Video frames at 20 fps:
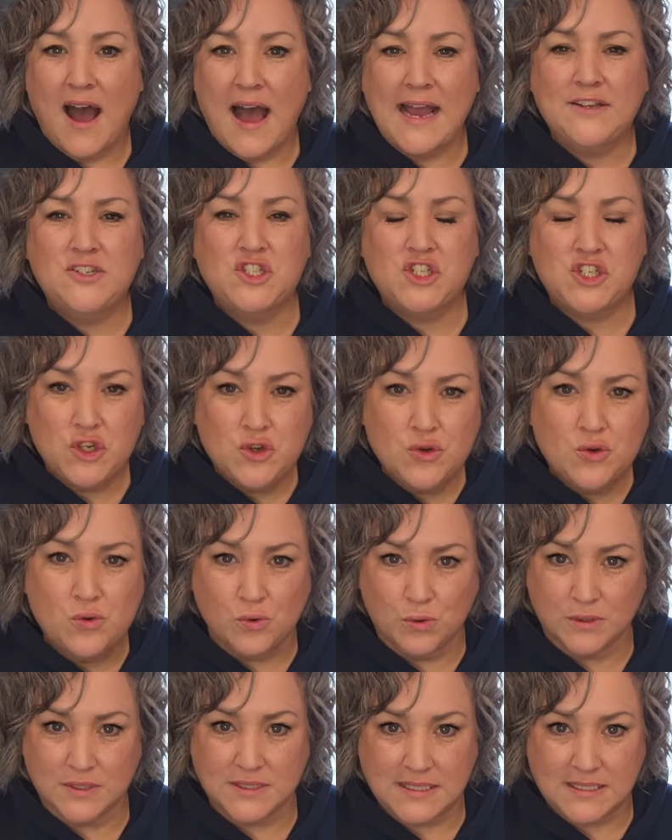I
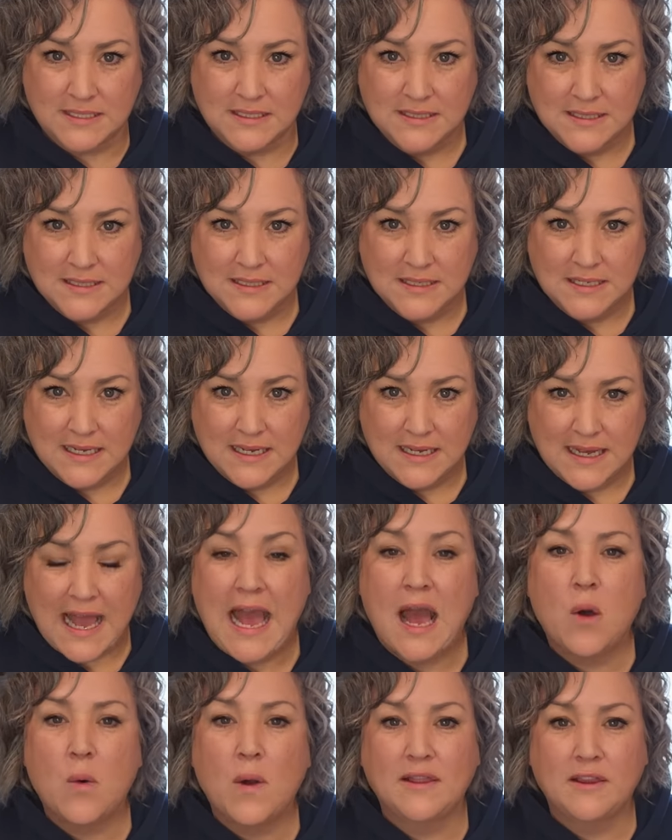choose
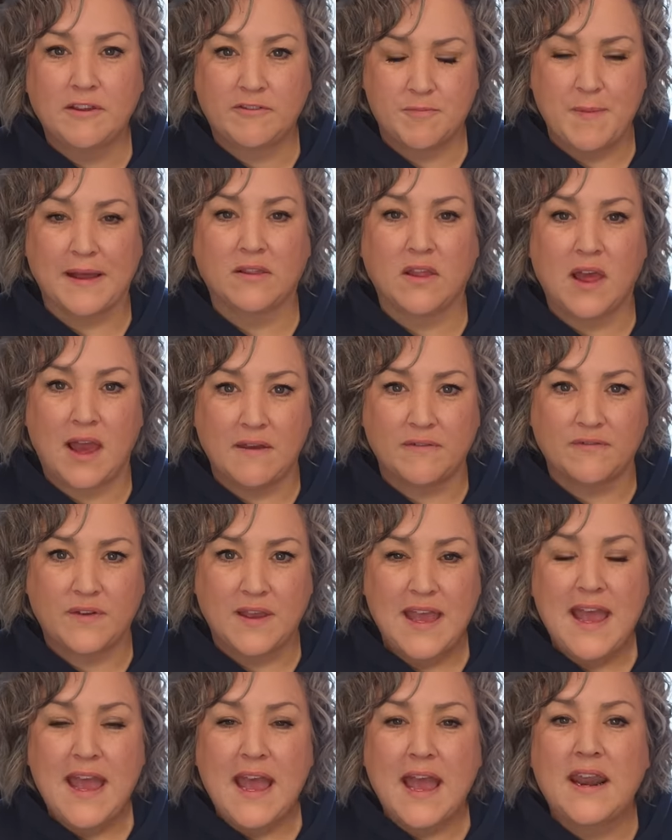how I live my
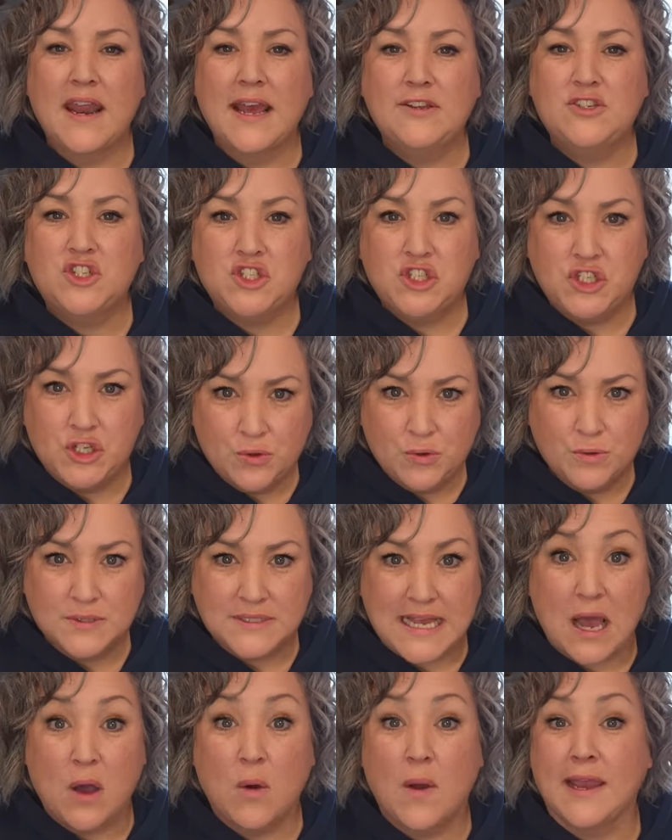life and I
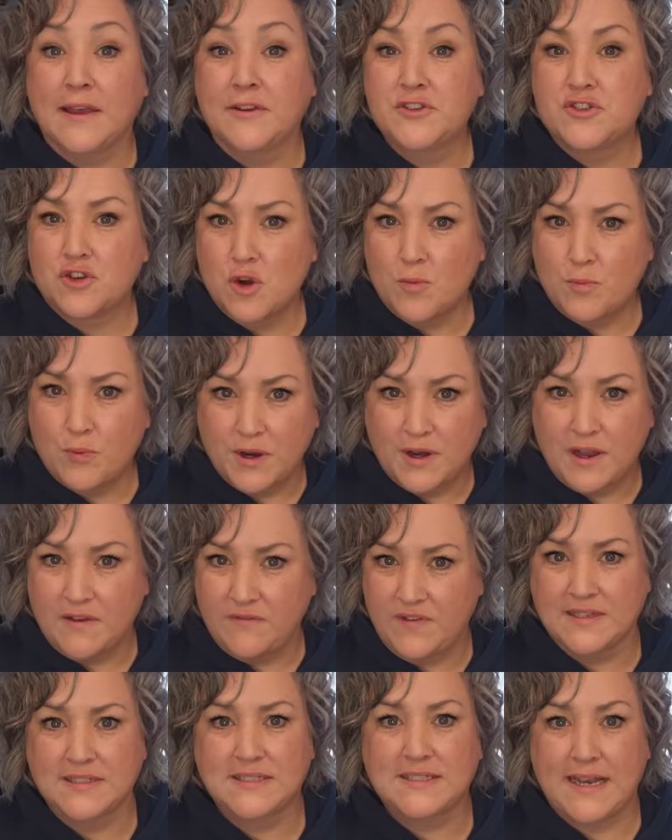choose how I interpret
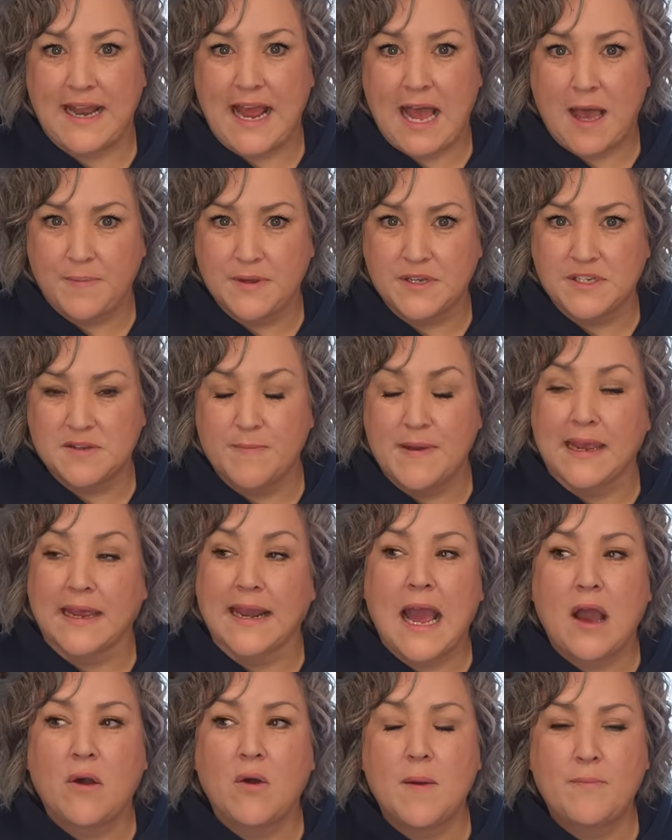events that happen to me
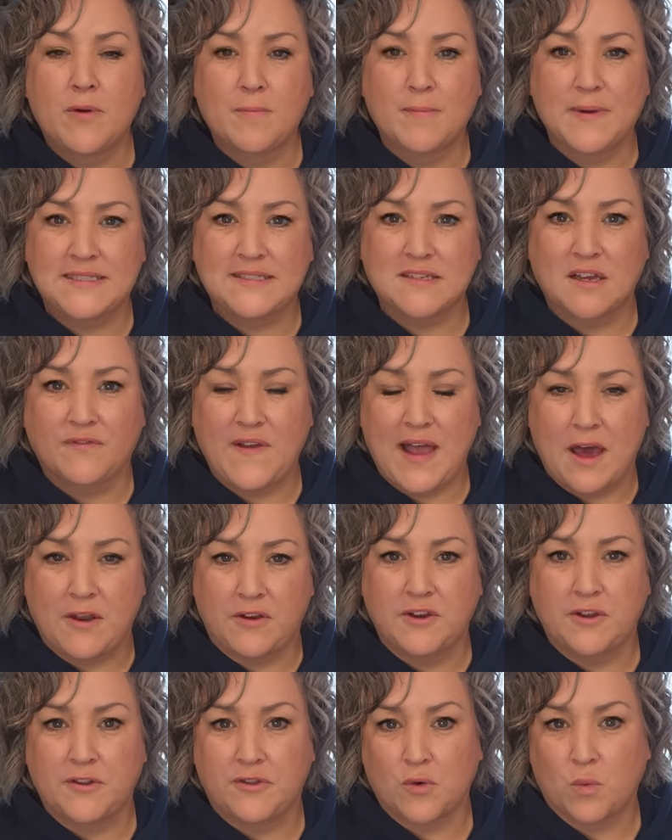and how I put myself
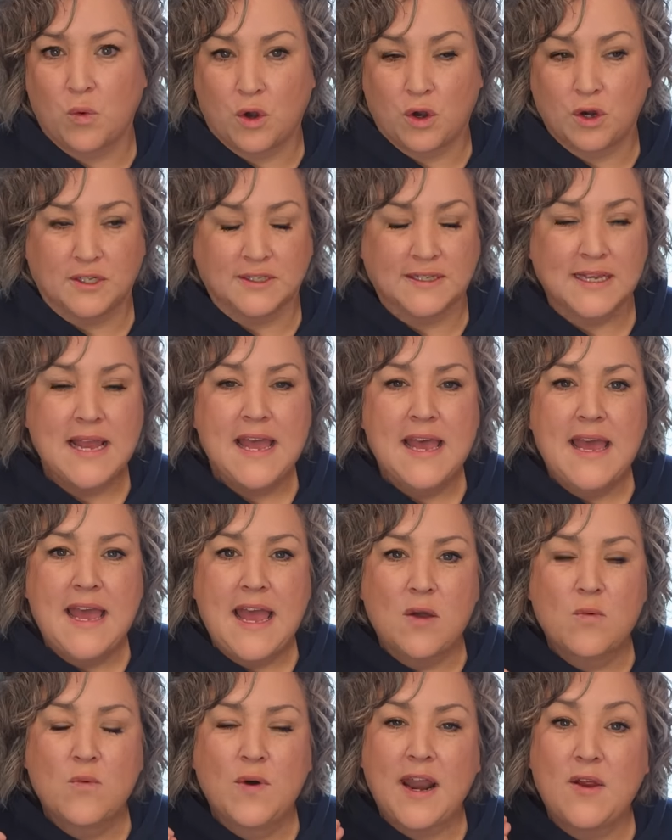out into the world.
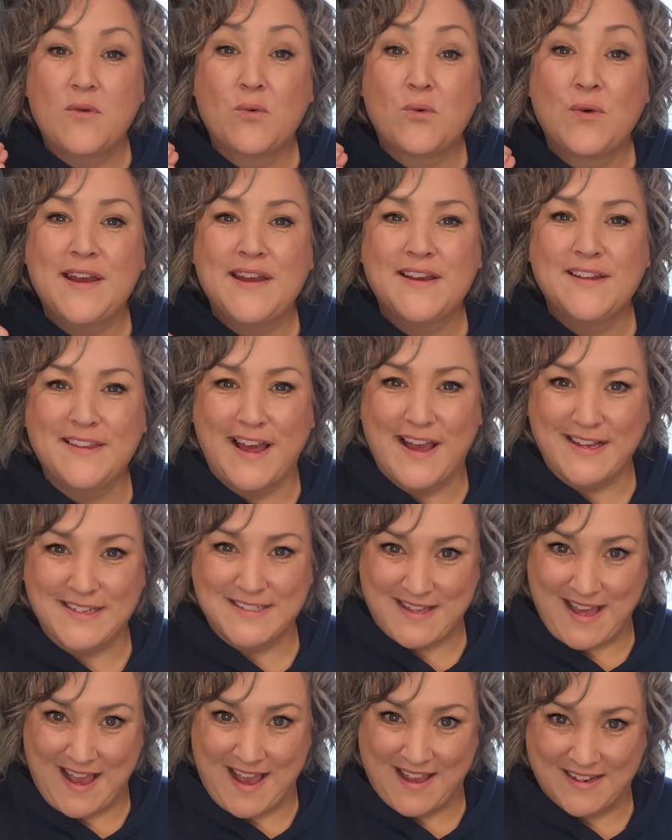And when I
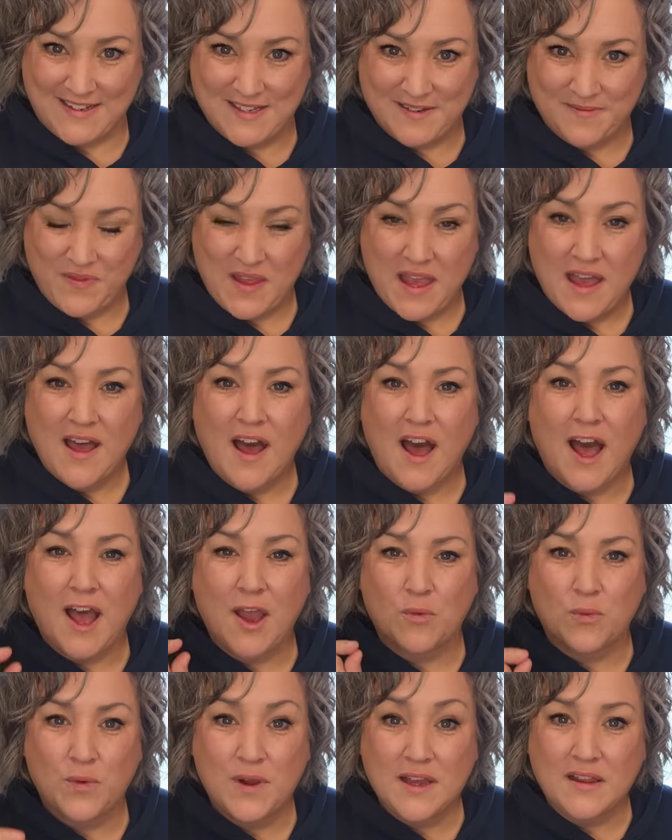realized that,
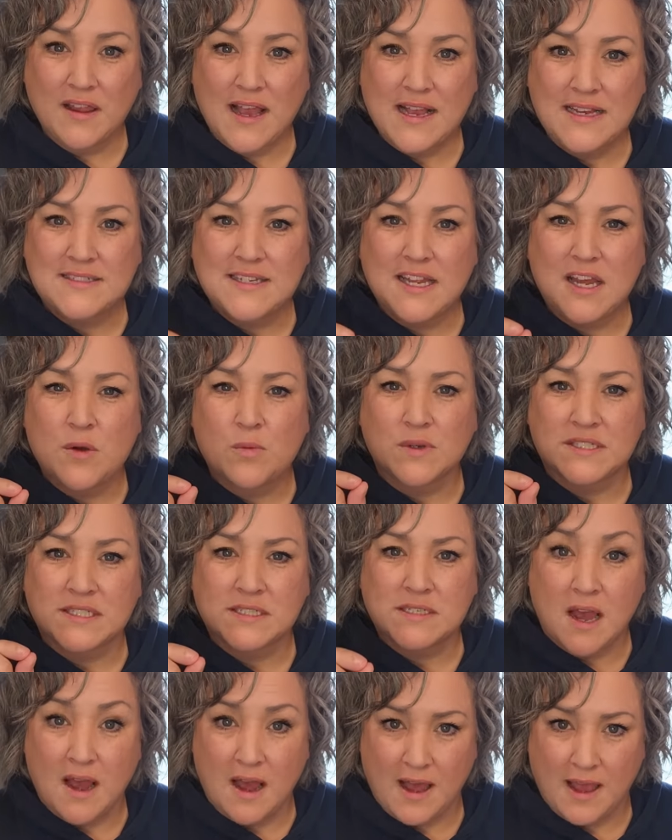I realized it
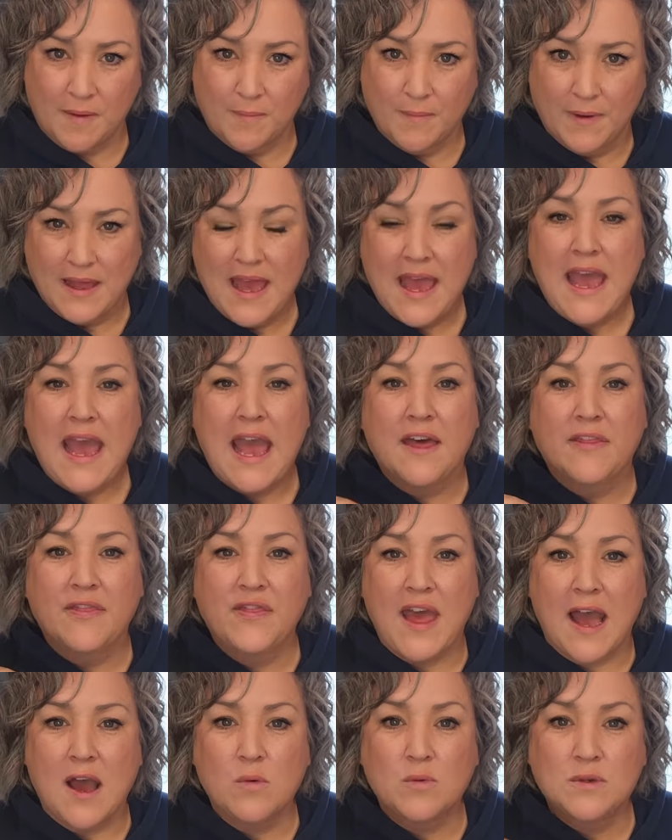was time.
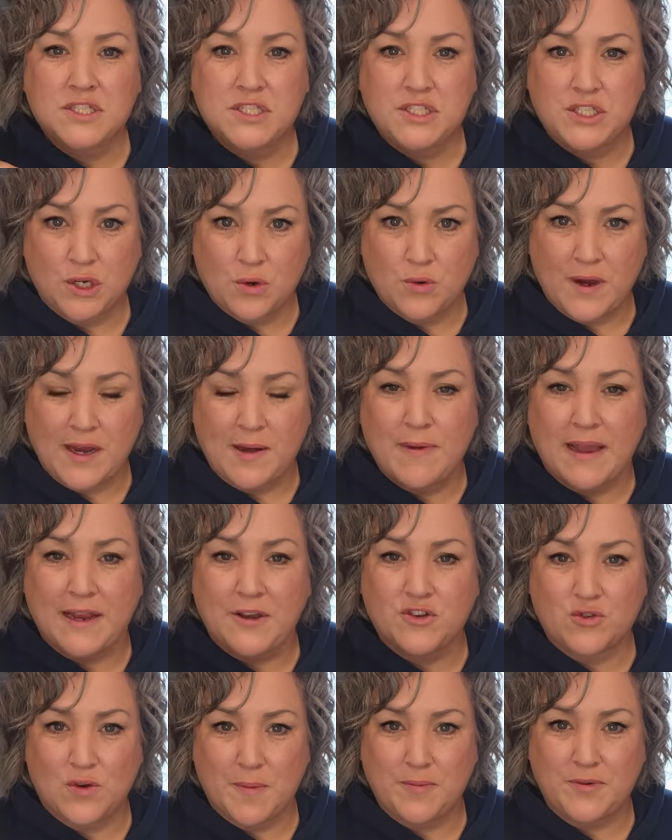And that was during
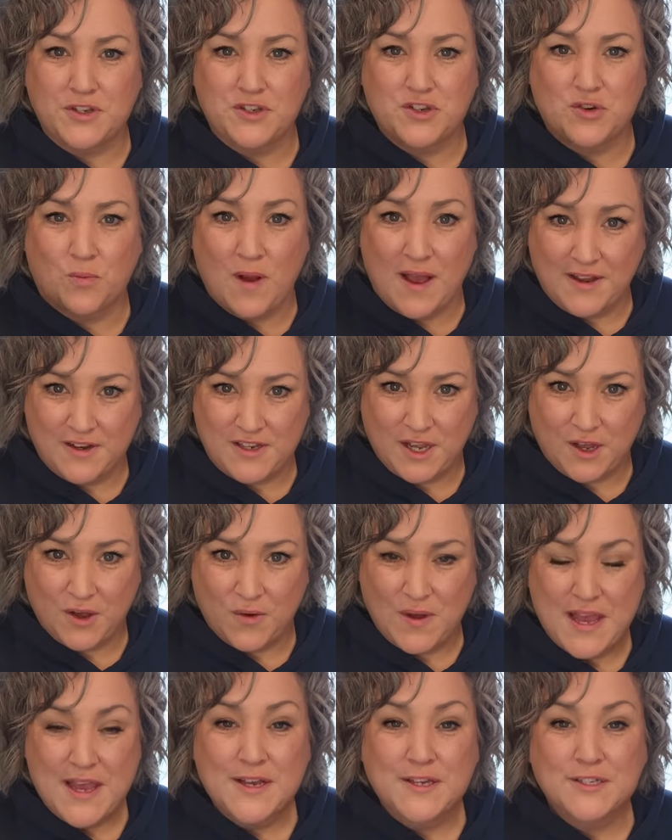my trip to
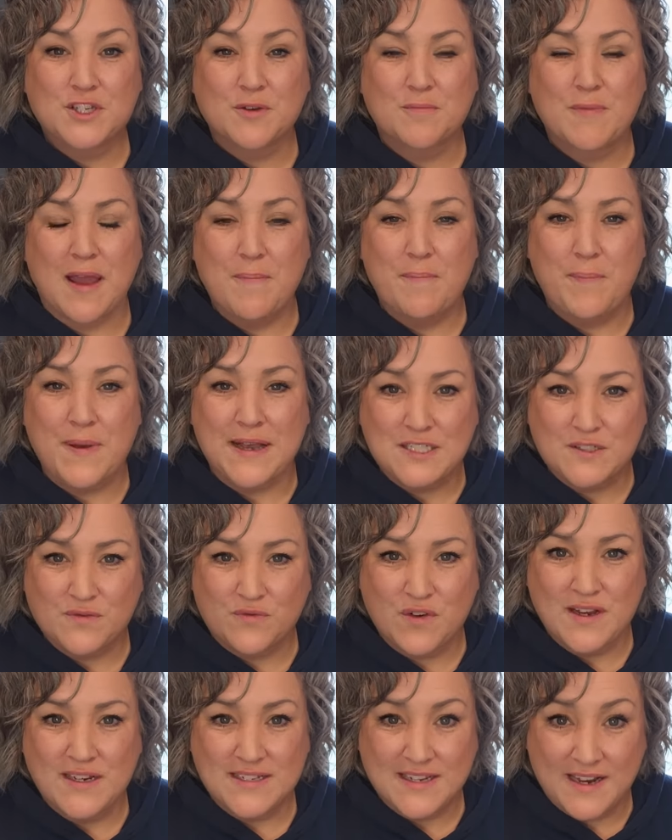Toronto. So my best
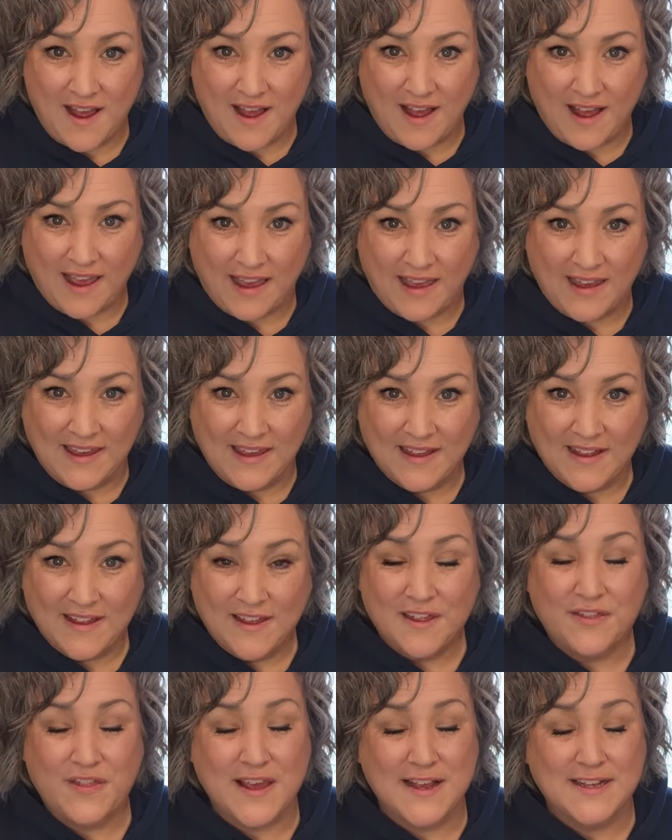friend and I,
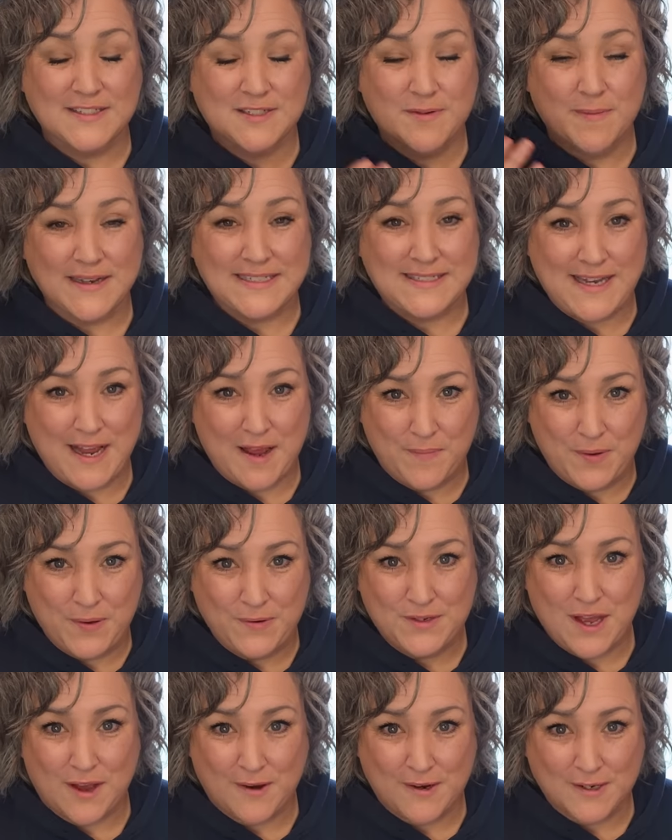thanks to my stay at
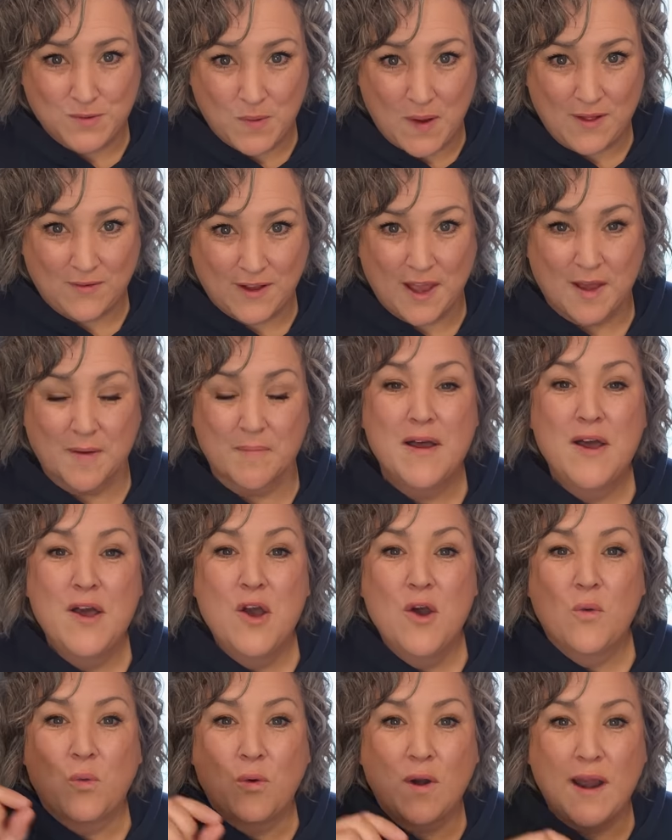Boondockers Welcome,
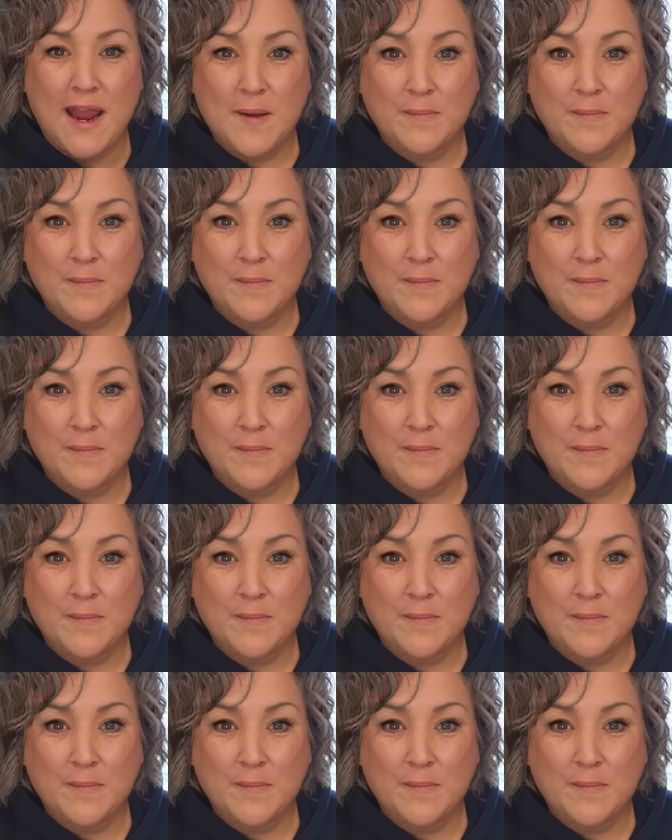we're